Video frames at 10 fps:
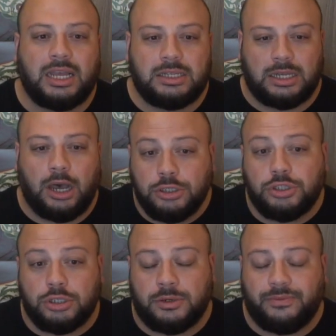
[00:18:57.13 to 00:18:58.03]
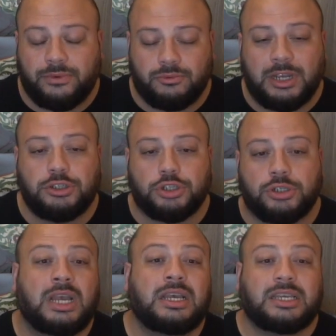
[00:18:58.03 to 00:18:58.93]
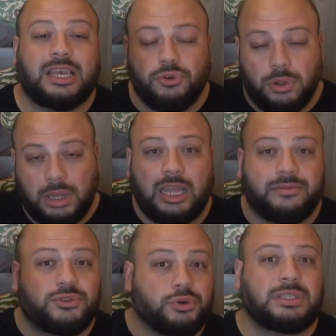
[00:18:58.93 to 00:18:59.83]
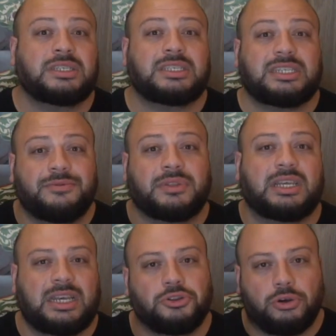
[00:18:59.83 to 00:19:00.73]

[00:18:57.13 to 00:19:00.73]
Hunter for Ranger gave you a lot of choices even in those